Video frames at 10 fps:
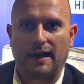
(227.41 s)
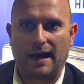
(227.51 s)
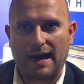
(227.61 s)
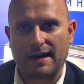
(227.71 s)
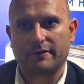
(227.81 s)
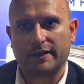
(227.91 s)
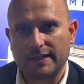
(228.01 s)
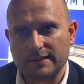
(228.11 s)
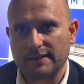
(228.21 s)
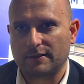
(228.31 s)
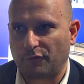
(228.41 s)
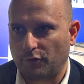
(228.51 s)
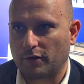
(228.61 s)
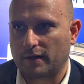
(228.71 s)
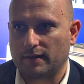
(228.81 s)
are needed
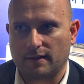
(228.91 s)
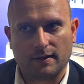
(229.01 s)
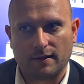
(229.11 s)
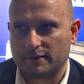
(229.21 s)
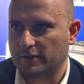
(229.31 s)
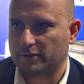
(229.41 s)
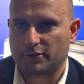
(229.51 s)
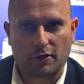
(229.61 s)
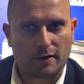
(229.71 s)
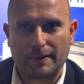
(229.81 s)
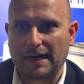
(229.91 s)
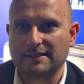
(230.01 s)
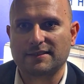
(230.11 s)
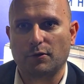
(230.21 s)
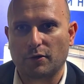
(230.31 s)
for the
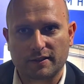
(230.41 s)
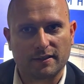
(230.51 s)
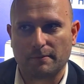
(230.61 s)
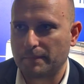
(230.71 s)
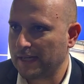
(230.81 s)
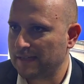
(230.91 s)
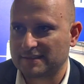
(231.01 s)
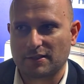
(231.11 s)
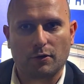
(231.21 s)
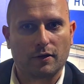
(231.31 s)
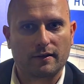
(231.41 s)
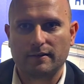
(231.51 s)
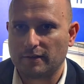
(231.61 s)
turbines or the mills or